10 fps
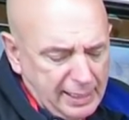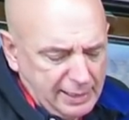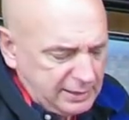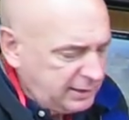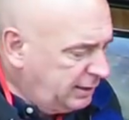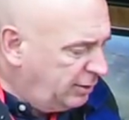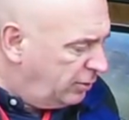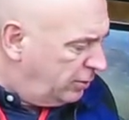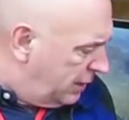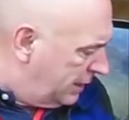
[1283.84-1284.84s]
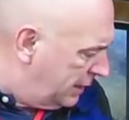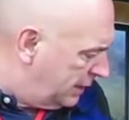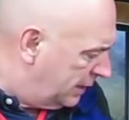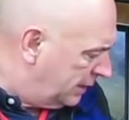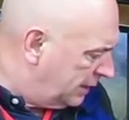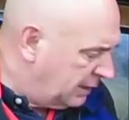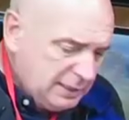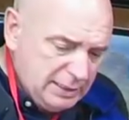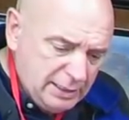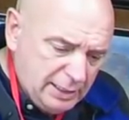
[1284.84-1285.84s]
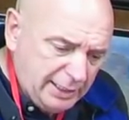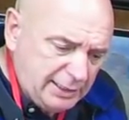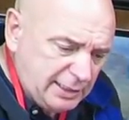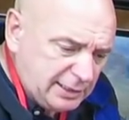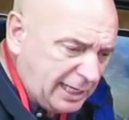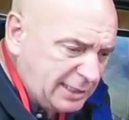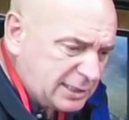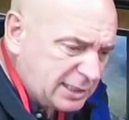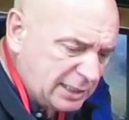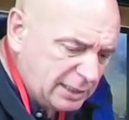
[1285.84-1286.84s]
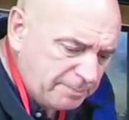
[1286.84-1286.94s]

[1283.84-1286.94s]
And, you know, I think that's